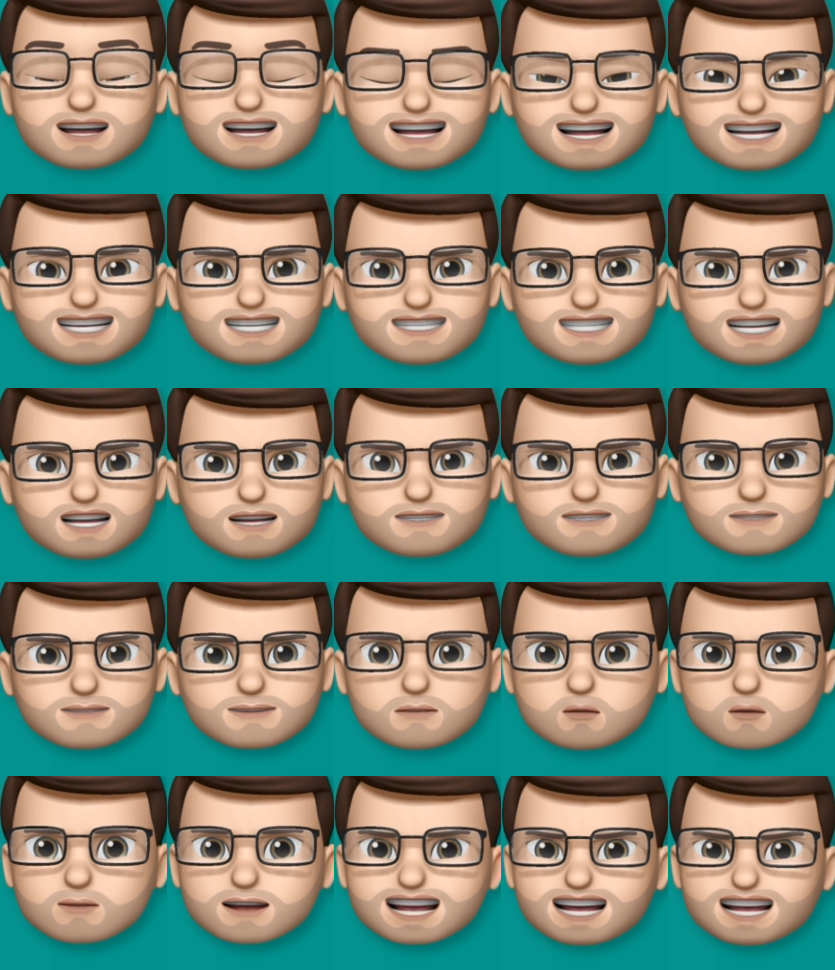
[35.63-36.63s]
It sounds a
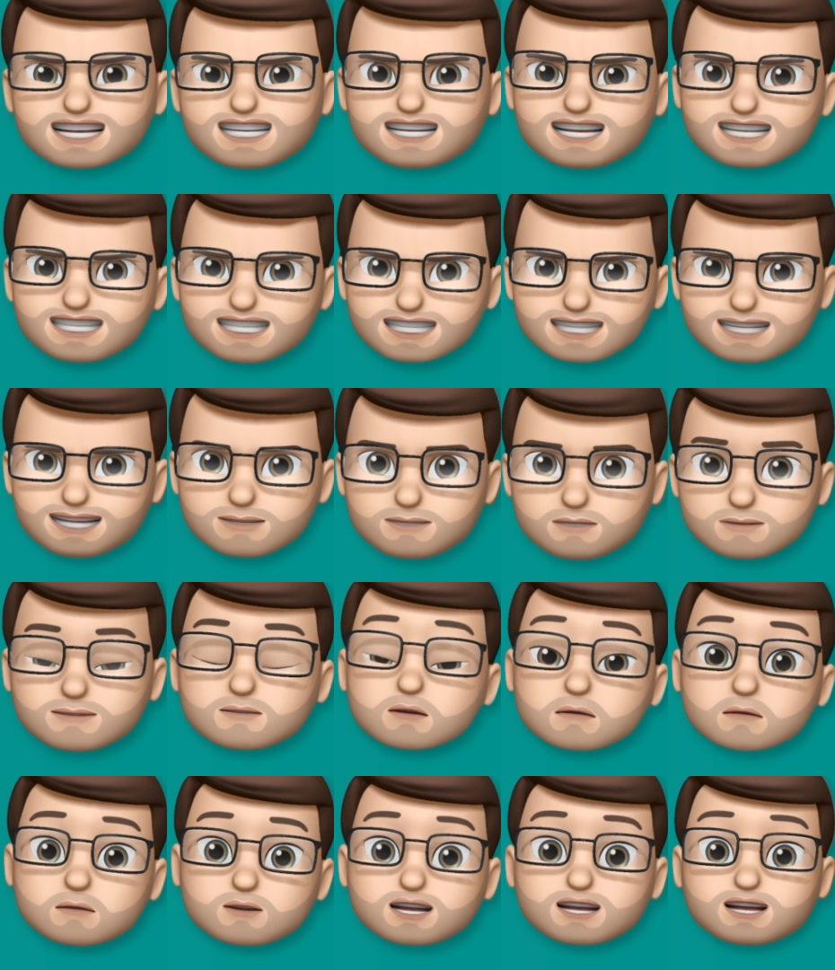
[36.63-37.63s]
bit weird, doesn't it?
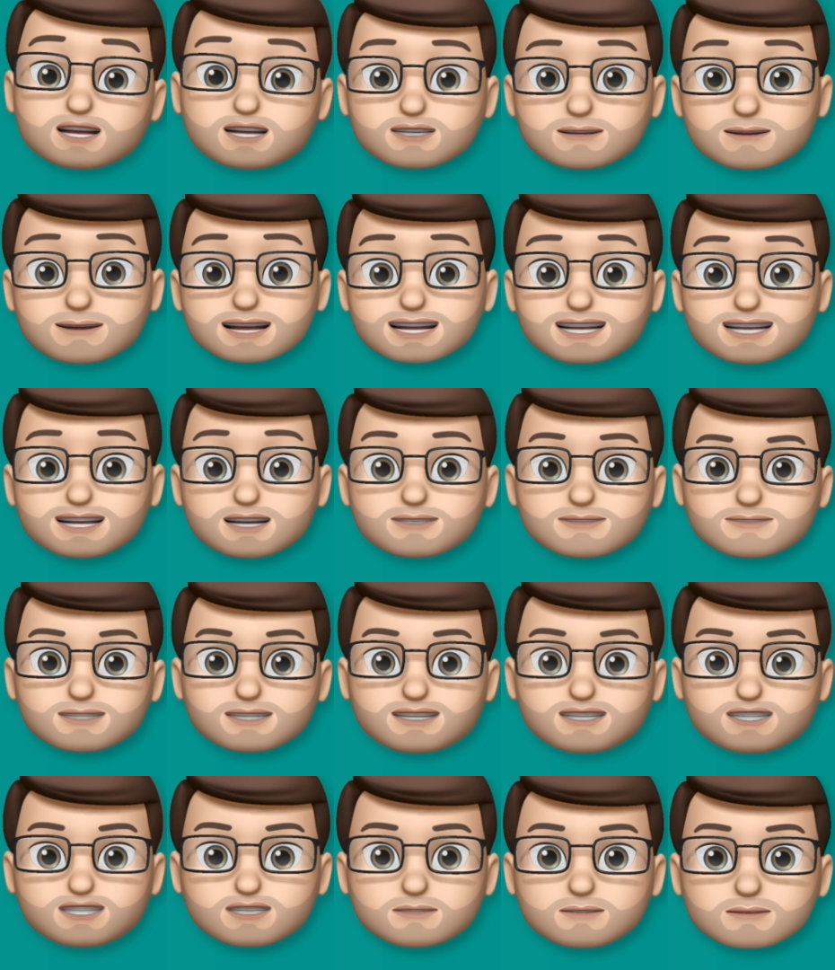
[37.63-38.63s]
But it does make a
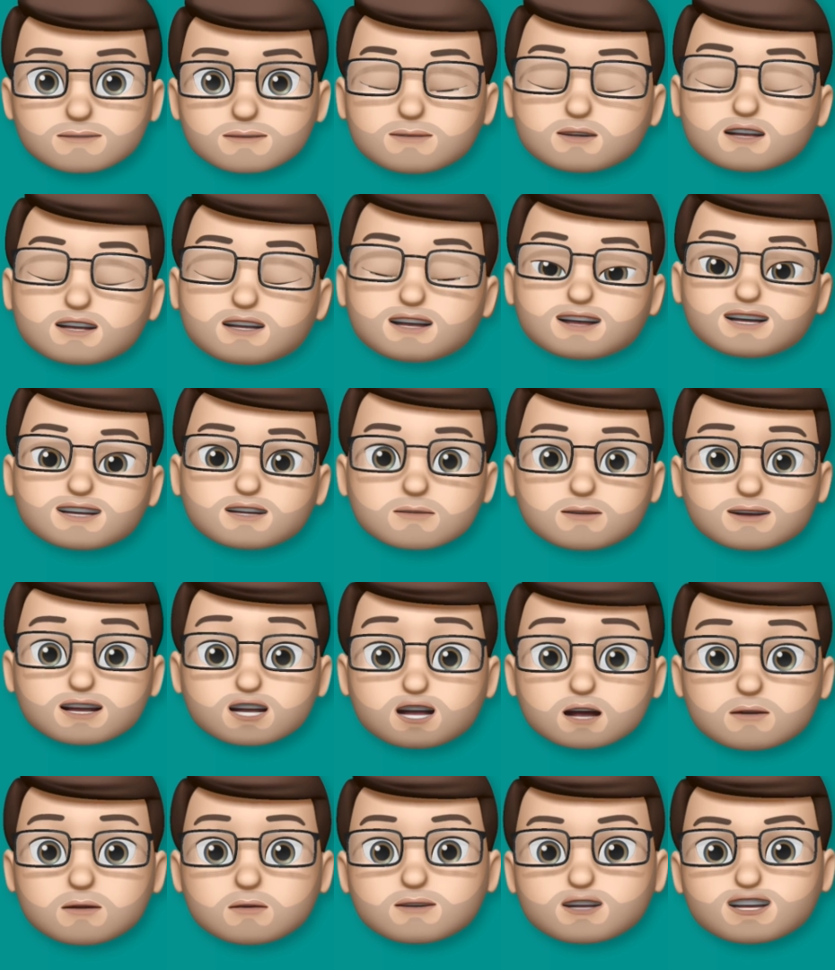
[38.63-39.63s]
difference. So when
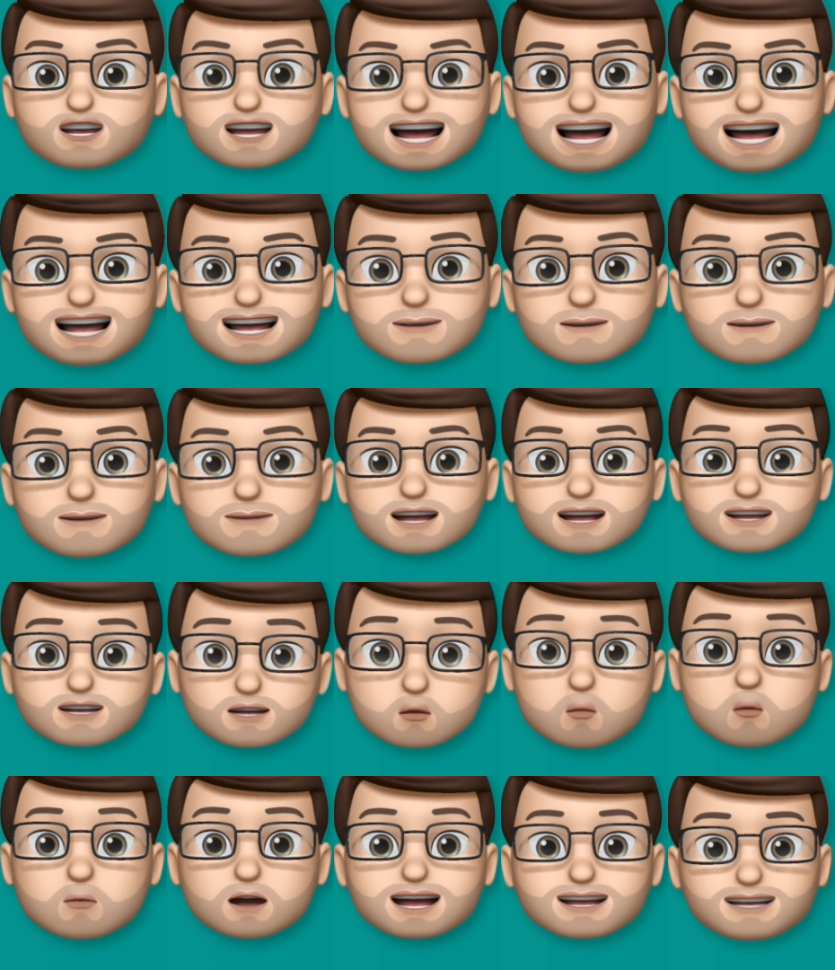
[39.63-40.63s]
you go on to here, it's
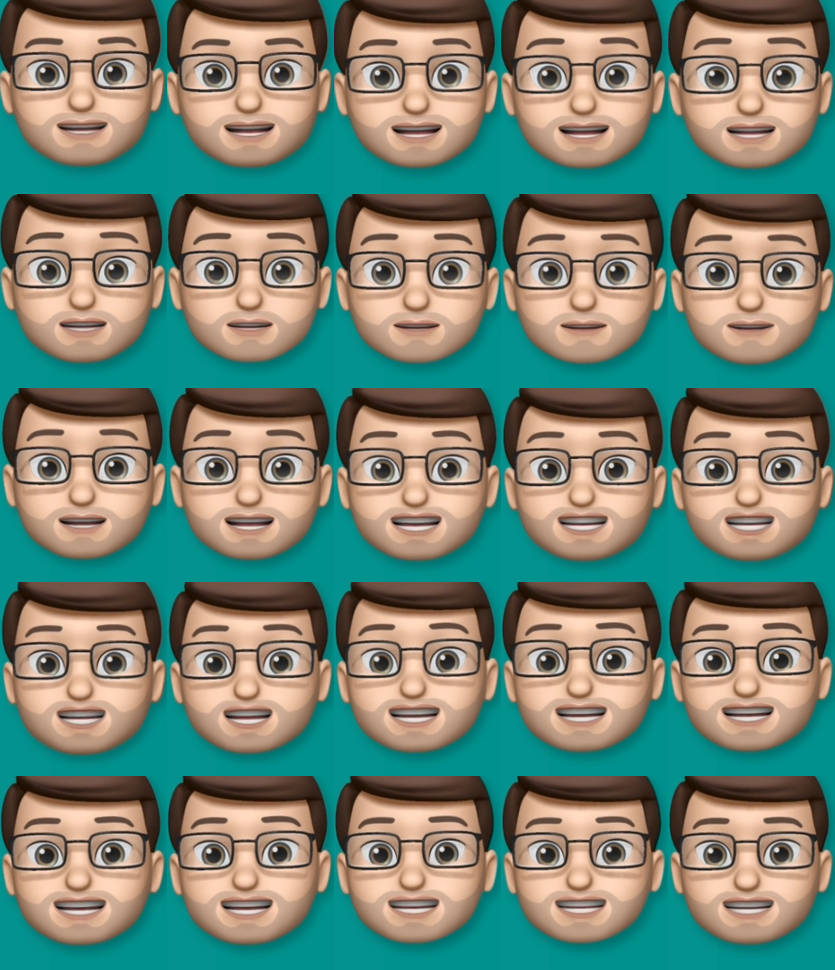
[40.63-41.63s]
quite like the Face
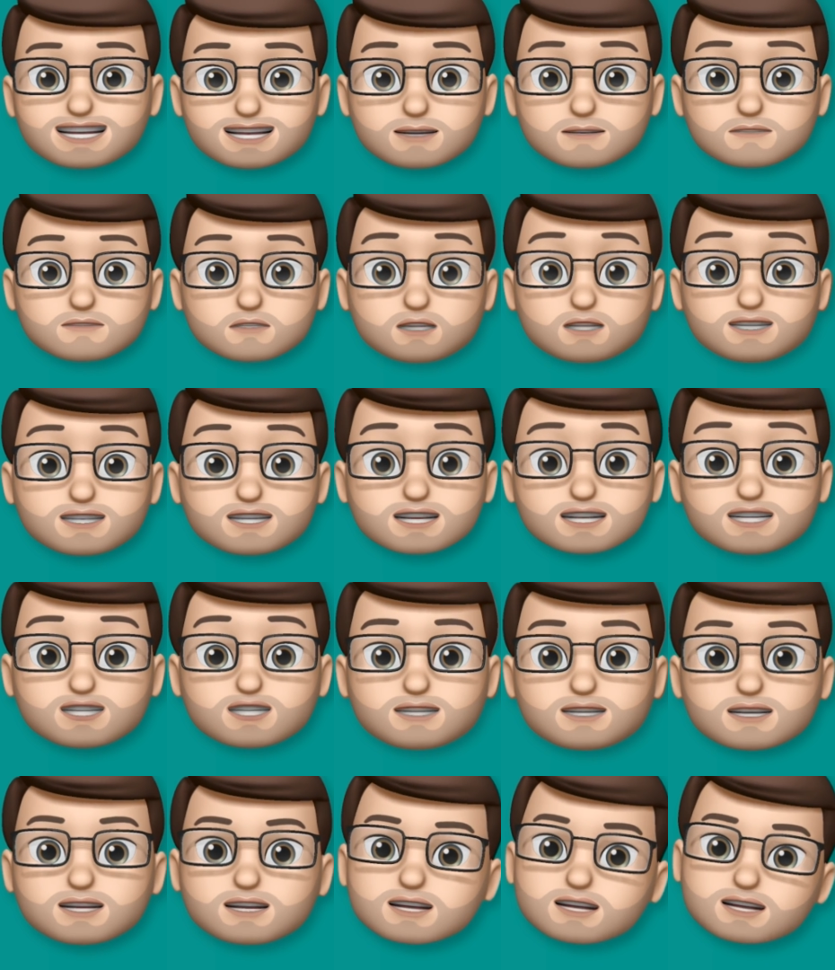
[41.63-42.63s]
I D setup
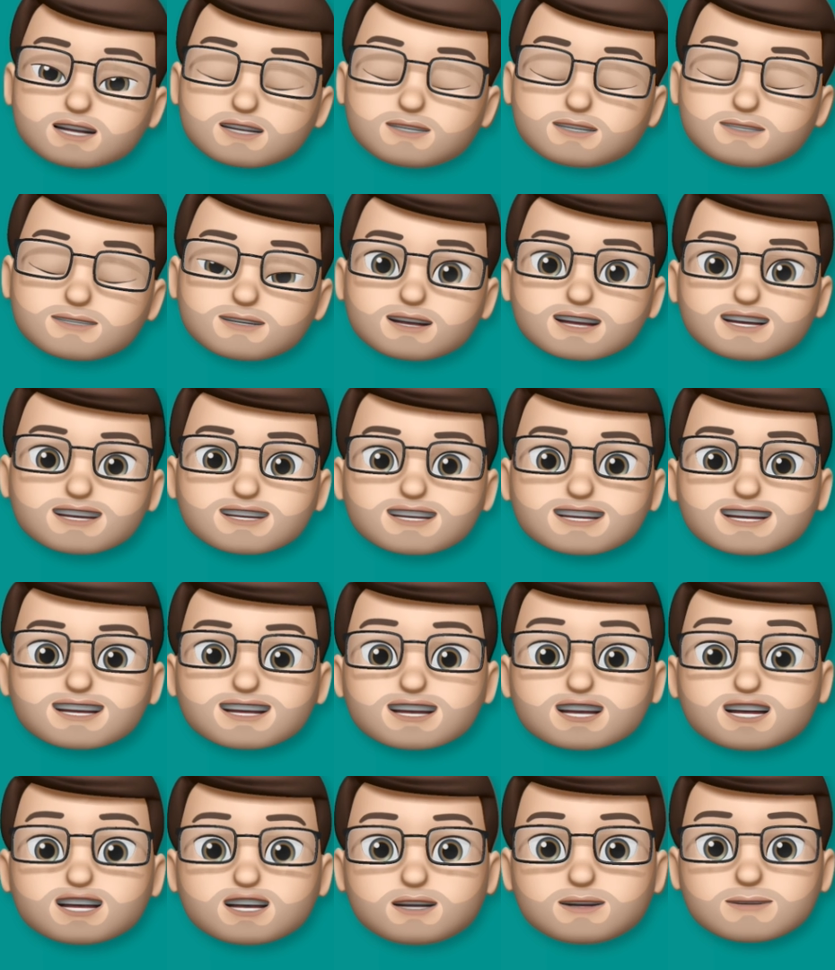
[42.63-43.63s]
process. The first thing
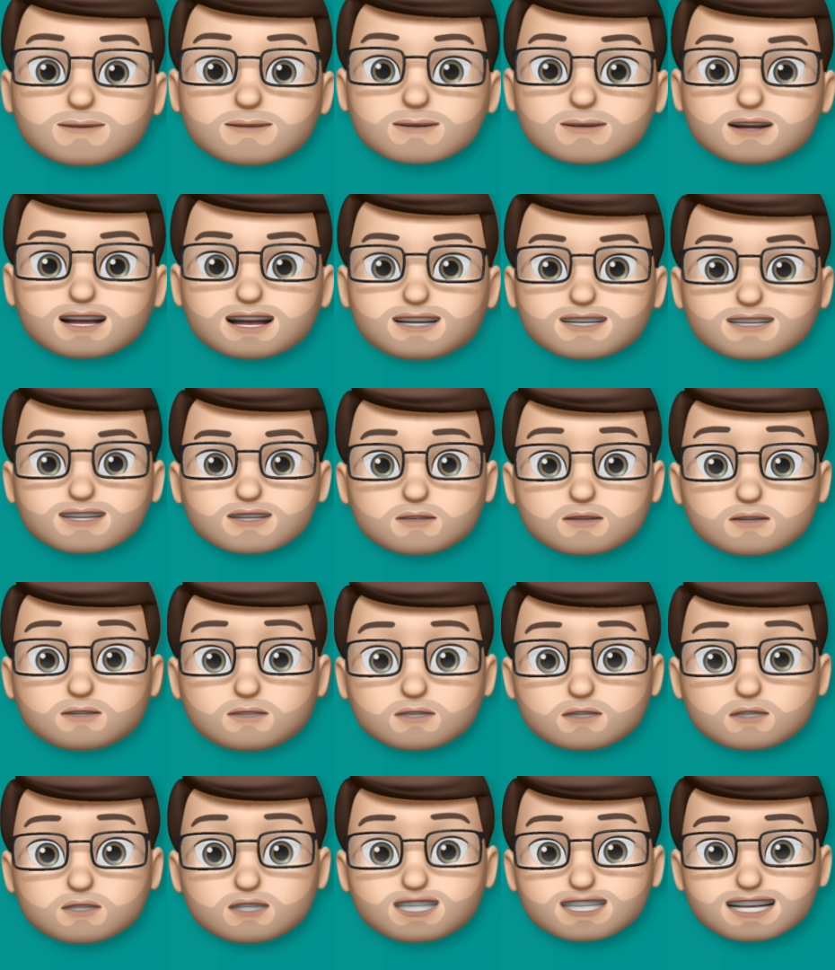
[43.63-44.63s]
to do is to do a
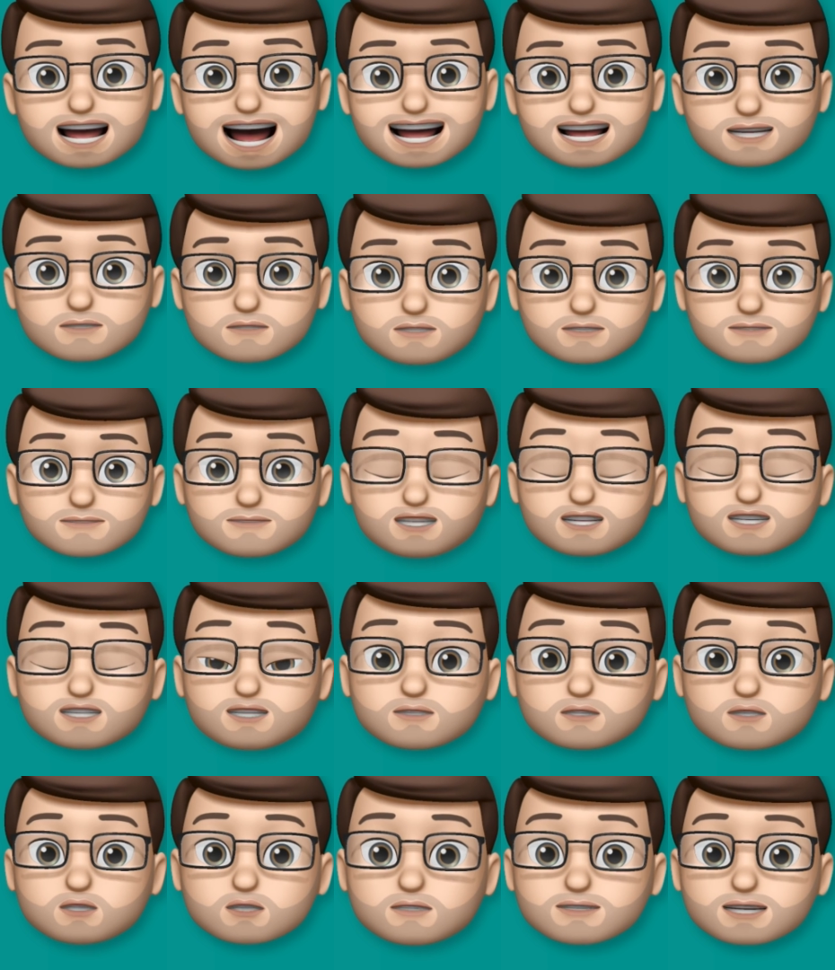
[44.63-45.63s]
full scan of the
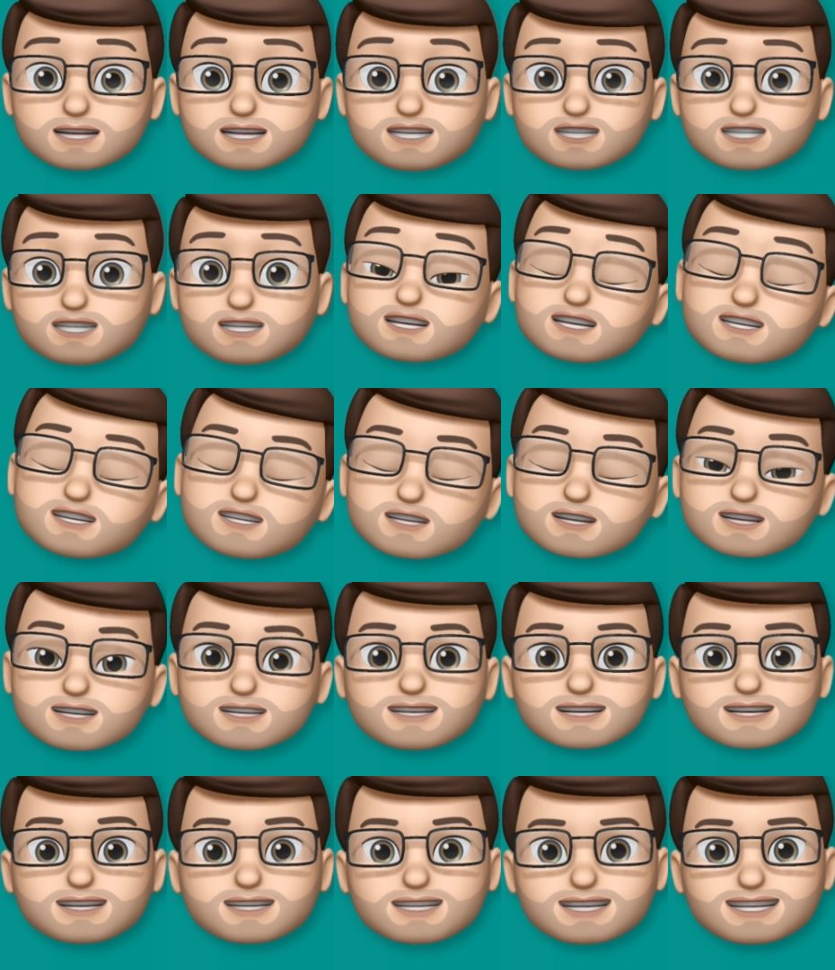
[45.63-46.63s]
front of your face,
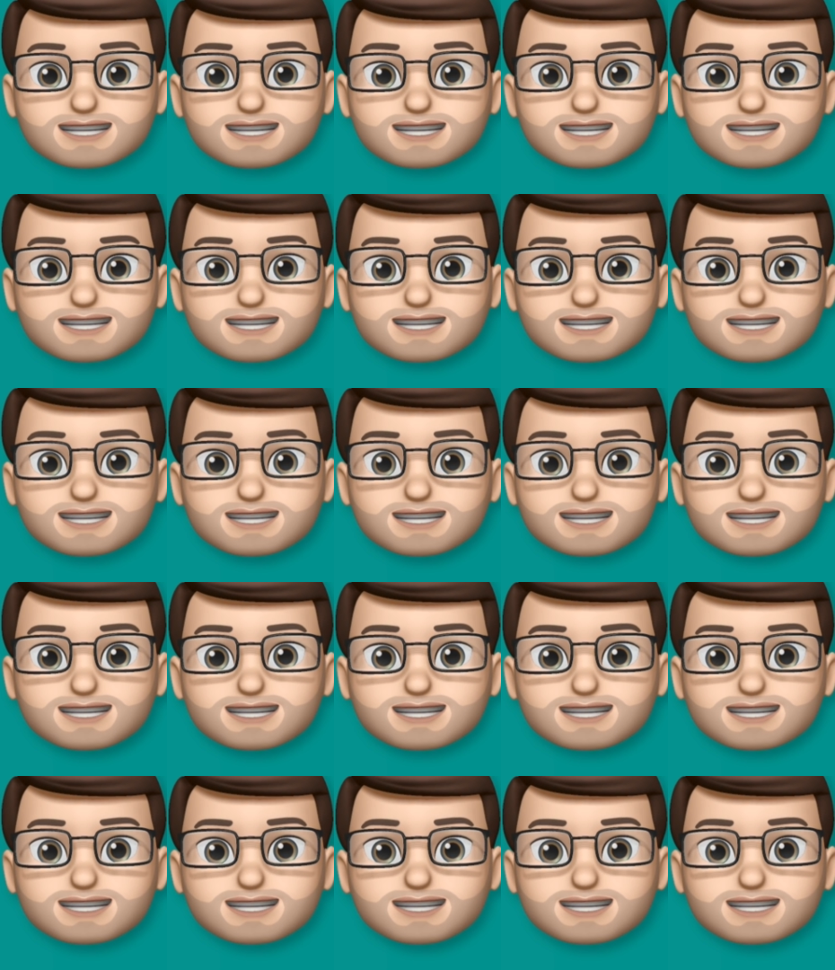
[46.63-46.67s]
just like